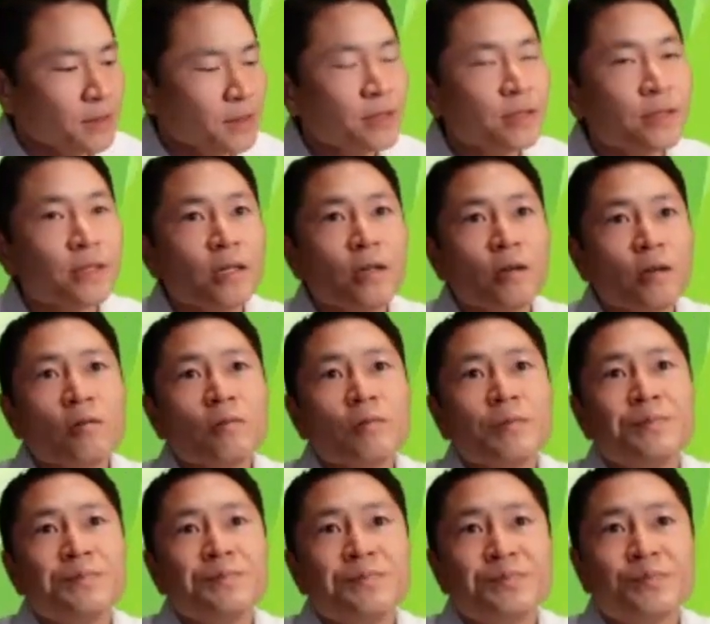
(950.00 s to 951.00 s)
So
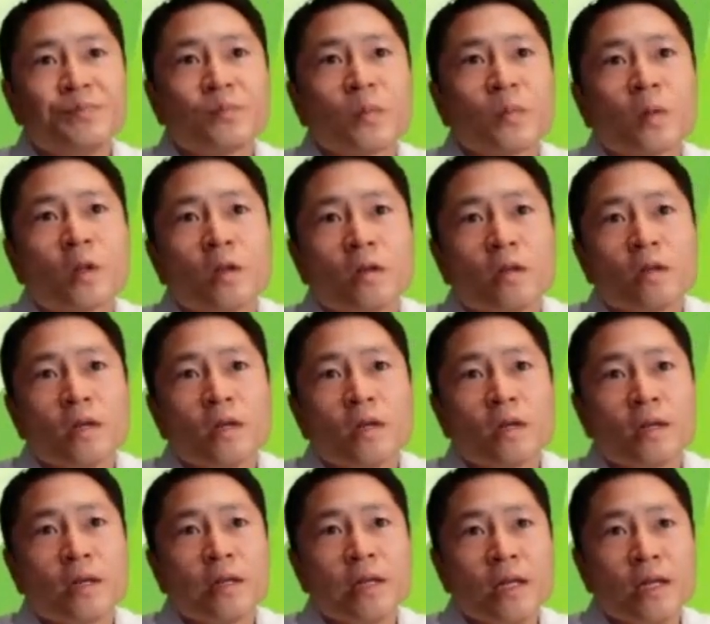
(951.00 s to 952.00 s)

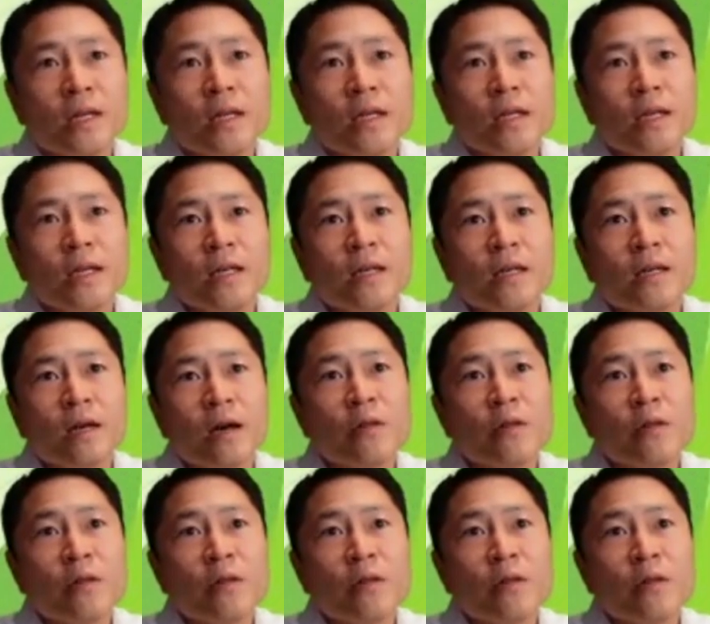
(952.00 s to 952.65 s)
the